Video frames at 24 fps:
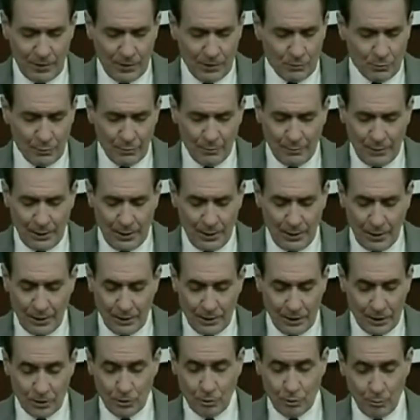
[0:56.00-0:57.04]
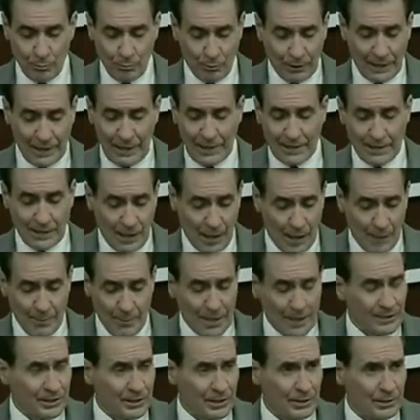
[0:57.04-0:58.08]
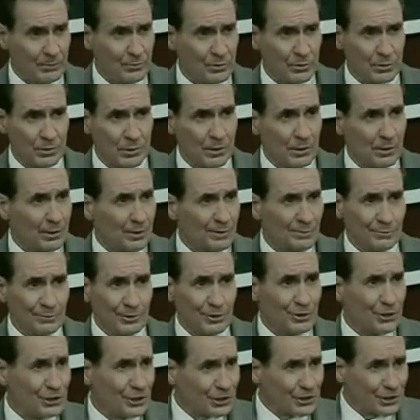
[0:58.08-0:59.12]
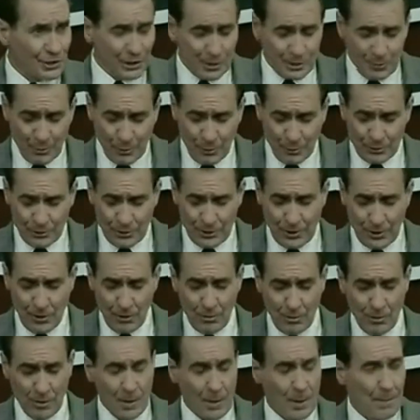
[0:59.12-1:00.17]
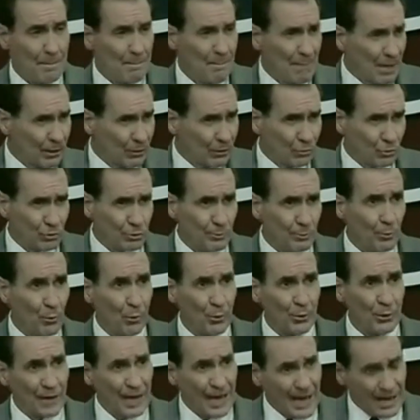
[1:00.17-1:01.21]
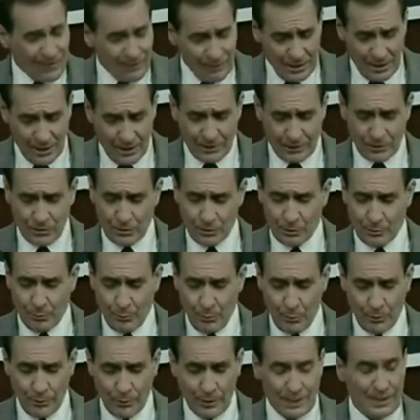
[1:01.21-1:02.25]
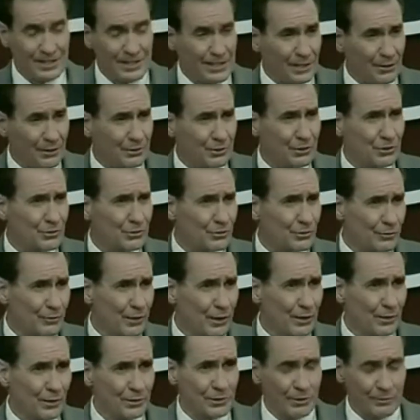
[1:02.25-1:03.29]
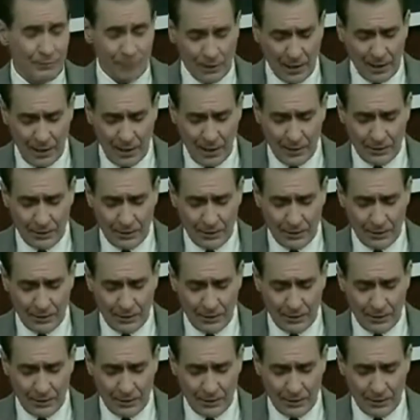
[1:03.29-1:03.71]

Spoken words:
these would be additional brigade combat teams, logistics personnel, medical support, aviation support, intelligence, surveillance, and